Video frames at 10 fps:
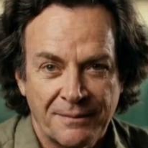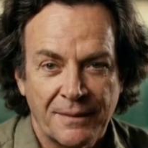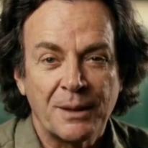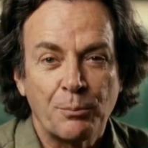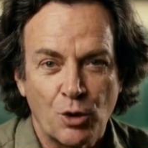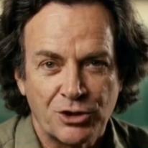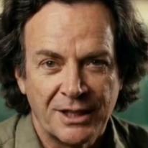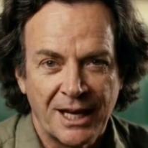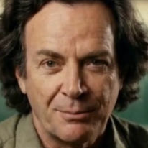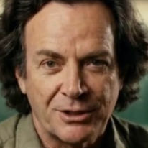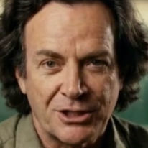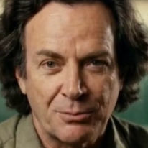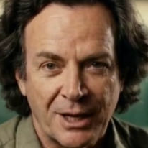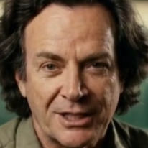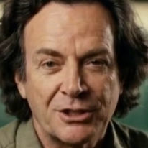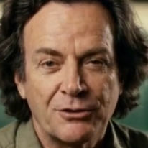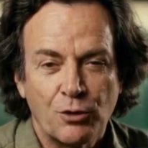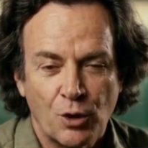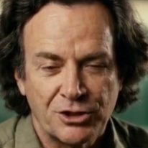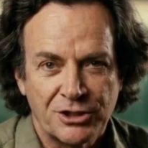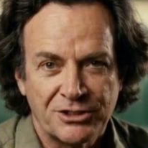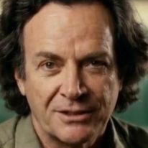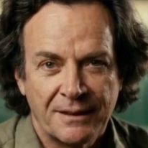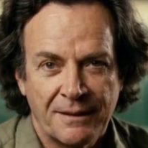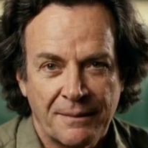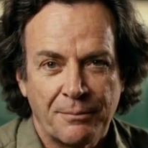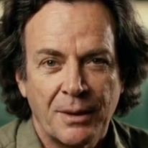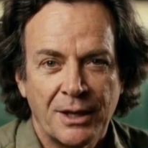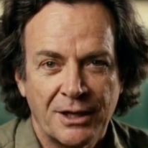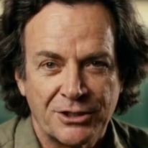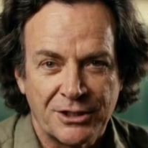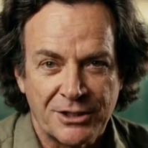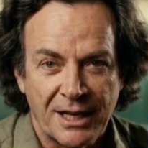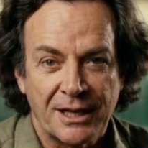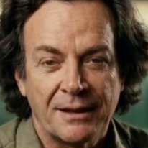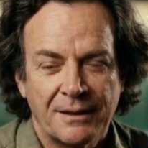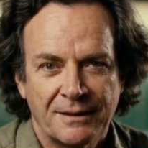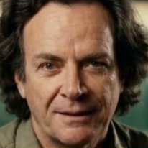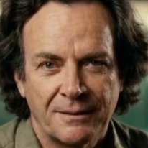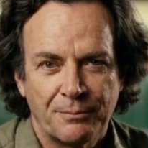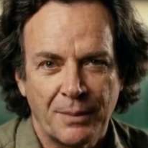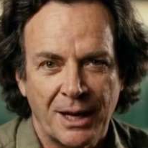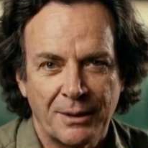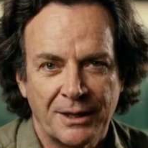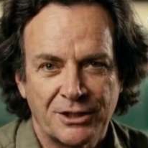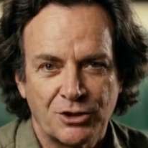They're mostly empty space and forces. But here's the thing. Maybe there's